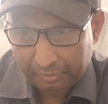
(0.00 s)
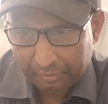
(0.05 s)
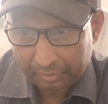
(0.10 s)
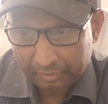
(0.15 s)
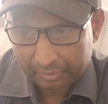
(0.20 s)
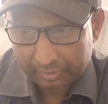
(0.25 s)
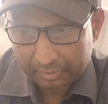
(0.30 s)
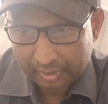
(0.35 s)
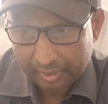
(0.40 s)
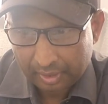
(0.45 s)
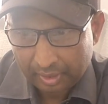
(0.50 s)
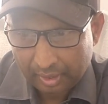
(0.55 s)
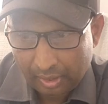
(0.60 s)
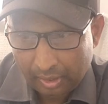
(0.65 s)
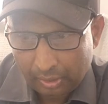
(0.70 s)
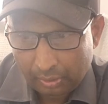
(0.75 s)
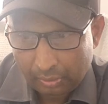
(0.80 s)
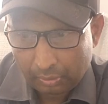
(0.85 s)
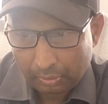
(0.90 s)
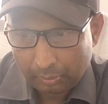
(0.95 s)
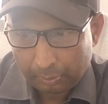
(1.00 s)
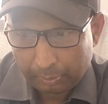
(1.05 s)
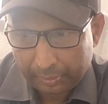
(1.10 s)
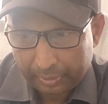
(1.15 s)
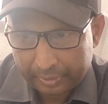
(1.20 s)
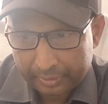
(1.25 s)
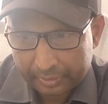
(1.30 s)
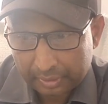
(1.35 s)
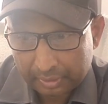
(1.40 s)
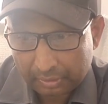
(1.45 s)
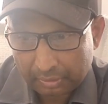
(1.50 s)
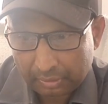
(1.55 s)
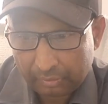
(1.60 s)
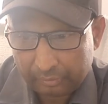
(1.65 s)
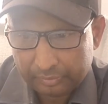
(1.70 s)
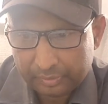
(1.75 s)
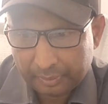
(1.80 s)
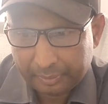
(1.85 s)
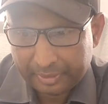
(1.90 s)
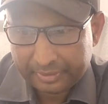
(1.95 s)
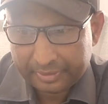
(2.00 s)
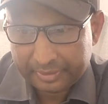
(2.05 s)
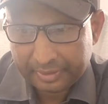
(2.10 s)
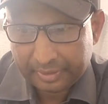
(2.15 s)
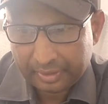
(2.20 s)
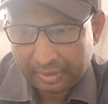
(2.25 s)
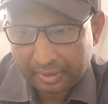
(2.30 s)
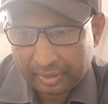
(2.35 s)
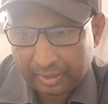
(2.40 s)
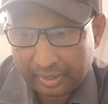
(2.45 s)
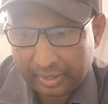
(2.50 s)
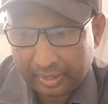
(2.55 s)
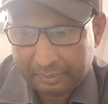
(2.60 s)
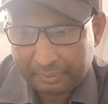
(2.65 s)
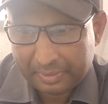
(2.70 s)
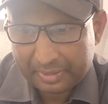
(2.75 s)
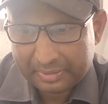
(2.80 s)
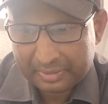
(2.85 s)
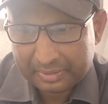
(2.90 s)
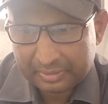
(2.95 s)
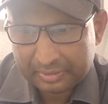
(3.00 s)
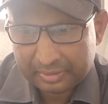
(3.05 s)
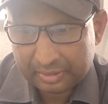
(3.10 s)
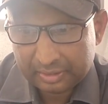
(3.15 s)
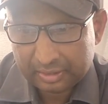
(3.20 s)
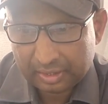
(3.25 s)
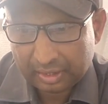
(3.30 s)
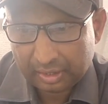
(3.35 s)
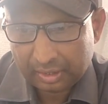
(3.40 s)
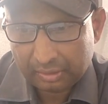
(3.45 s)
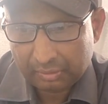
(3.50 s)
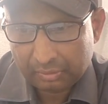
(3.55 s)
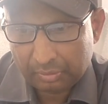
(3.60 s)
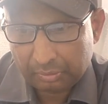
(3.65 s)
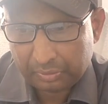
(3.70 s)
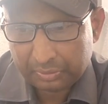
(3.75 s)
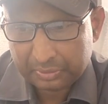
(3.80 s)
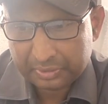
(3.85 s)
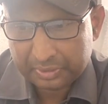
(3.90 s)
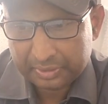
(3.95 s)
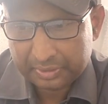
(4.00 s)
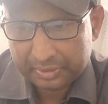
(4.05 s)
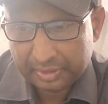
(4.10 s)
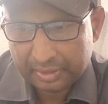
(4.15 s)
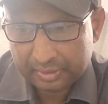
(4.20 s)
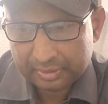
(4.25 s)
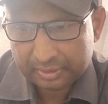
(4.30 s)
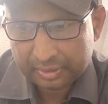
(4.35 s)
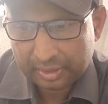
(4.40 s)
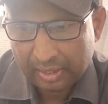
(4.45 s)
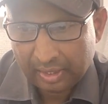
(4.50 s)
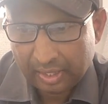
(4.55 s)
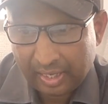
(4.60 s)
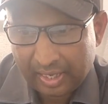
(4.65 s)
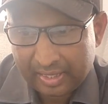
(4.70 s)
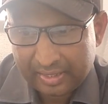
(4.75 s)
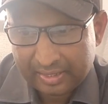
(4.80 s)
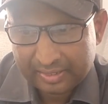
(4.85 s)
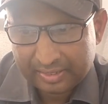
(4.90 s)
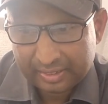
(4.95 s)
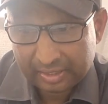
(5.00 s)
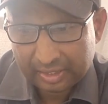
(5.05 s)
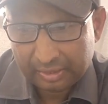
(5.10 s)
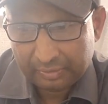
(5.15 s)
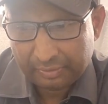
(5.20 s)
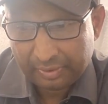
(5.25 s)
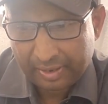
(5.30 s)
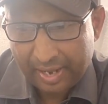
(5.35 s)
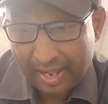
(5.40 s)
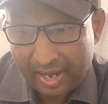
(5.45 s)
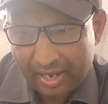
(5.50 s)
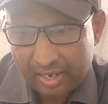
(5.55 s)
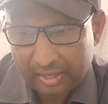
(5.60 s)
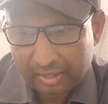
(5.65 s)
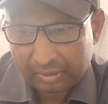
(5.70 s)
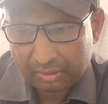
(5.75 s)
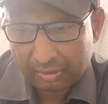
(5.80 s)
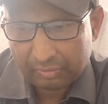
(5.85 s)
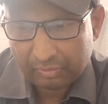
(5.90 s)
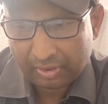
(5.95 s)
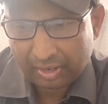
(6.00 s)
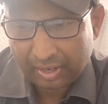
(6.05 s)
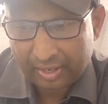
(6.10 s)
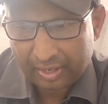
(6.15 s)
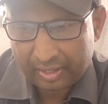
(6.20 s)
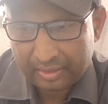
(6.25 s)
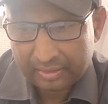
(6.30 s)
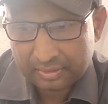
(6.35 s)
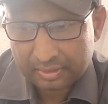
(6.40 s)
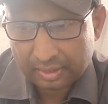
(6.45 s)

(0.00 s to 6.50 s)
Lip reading: on operation of the machine, emergency shutdown procedures, safe handling of dry